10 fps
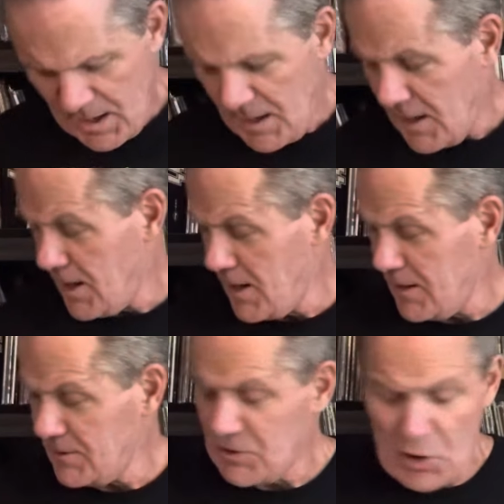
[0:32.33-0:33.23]

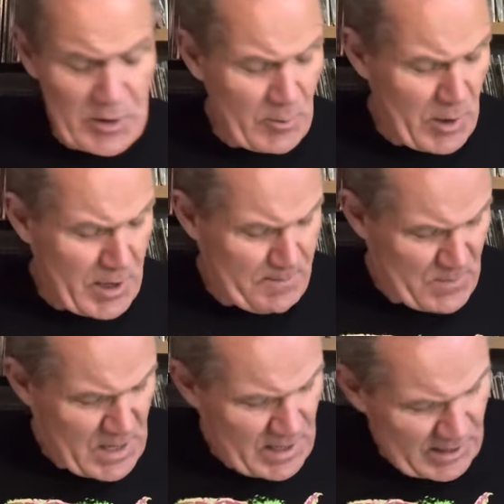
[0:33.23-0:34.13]
Uh, so anyway,
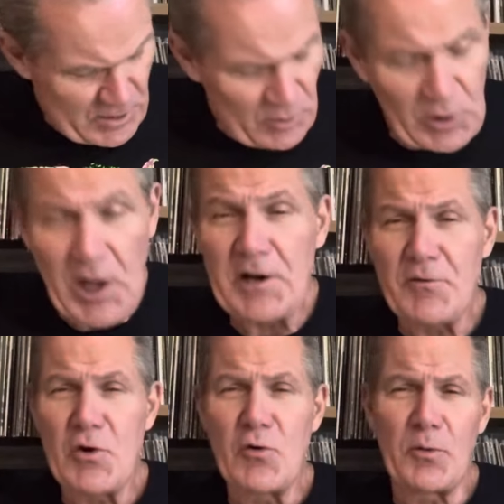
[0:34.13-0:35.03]
I know a lot of
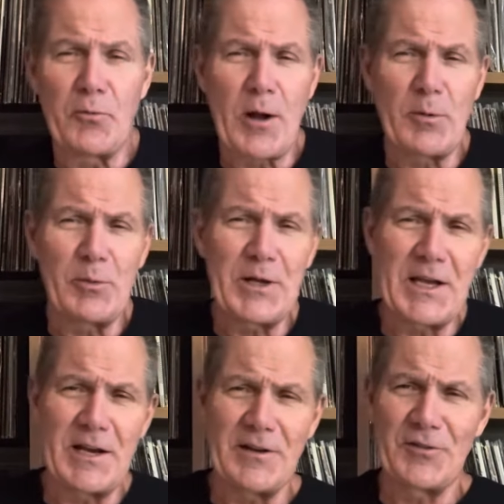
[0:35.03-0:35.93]
you are probably
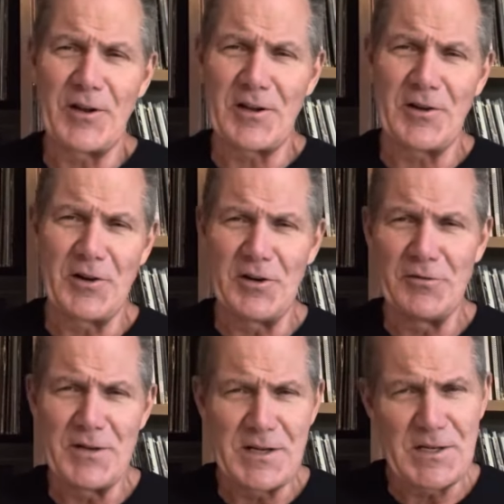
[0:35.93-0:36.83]
getting sick
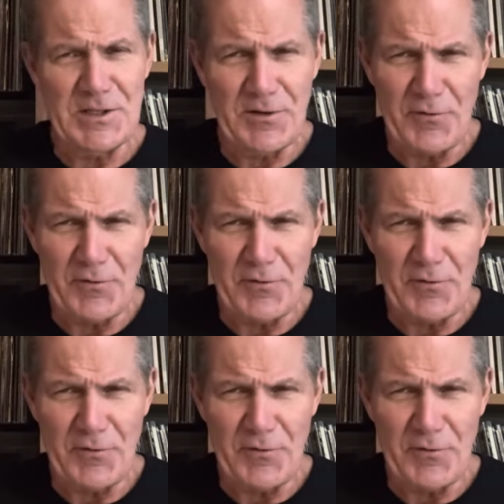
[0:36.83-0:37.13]
of these